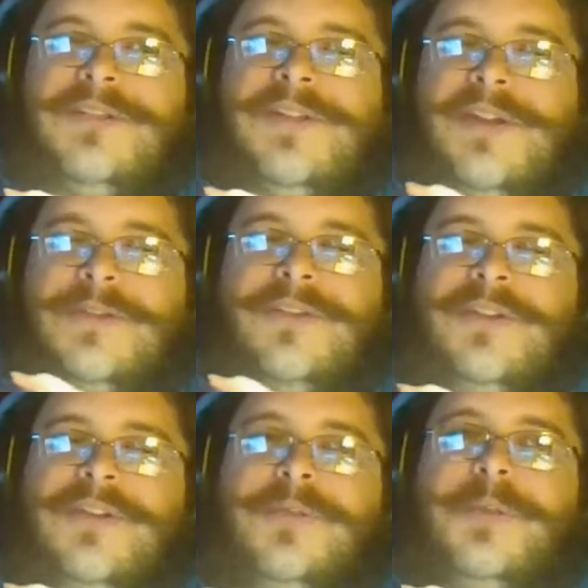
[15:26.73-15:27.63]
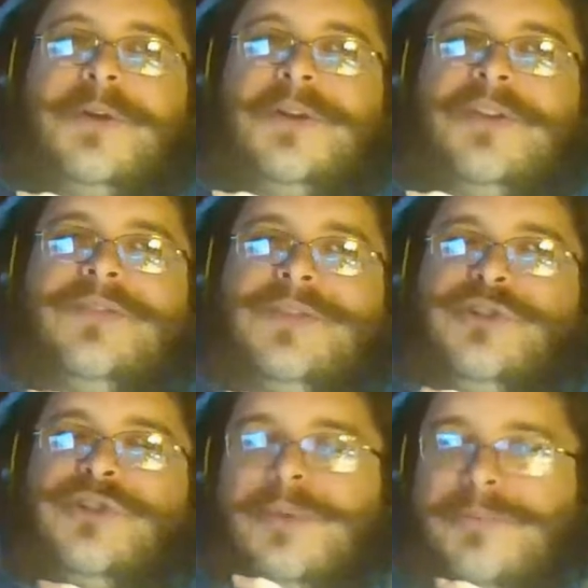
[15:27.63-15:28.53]
centers the experience of a
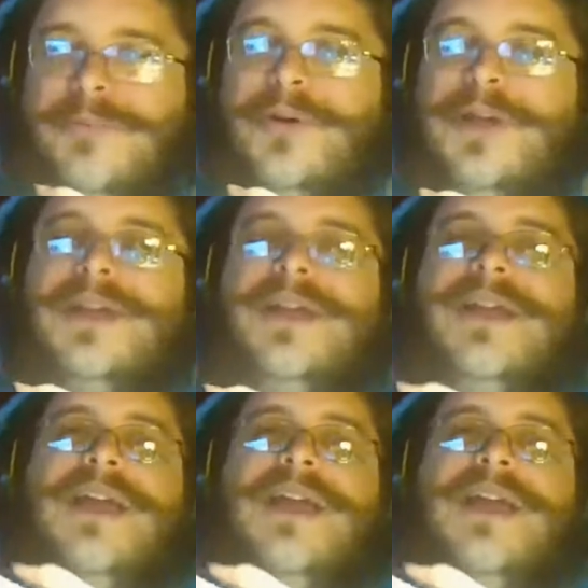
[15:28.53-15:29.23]
German boy.